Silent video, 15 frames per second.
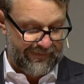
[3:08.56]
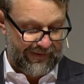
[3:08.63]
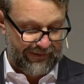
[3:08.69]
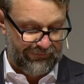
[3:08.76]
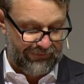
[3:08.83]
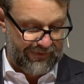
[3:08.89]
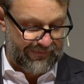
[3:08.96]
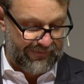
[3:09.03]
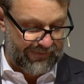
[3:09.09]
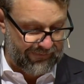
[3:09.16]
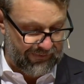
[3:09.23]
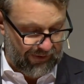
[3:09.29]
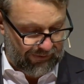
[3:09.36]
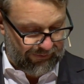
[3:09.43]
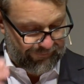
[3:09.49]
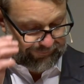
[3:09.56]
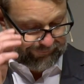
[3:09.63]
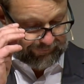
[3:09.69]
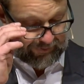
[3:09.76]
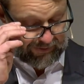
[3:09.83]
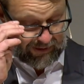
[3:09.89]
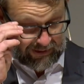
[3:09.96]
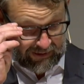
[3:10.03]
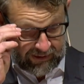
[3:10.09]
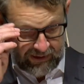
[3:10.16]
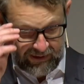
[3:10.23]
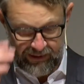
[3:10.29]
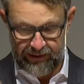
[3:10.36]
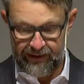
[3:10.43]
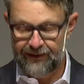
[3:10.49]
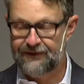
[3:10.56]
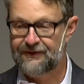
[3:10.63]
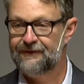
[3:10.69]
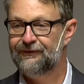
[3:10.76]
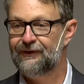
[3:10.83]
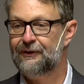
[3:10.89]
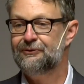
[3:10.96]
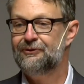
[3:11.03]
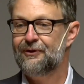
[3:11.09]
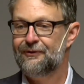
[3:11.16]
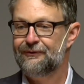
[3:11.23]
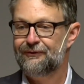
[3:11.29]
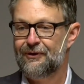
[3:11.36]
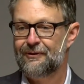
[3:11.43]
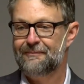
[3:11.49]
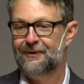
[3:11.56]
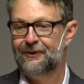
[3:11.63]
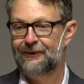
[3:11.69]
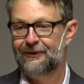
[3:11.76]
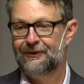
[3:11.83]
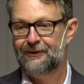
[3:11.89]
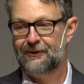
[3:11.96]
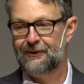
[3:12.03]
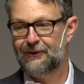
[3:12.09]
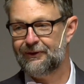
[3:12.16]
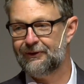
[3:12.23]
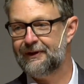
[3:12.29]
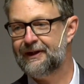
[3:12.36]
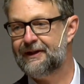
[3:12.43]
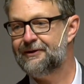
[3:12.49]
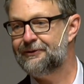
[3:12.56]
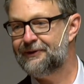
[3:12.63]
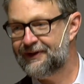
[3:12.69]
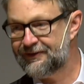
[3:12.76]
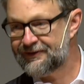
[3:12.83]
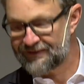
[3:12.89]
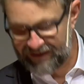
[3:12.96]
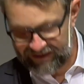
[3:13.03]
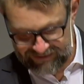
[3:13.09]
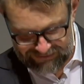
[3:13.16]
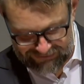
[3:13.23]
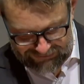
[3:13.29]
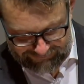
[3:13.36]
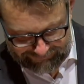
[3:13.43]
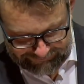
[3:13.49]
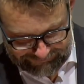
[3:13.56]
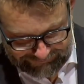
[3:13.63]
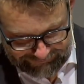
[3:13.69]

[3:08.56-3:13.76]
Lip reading: San Francisco. Here is a photo from her early career stage.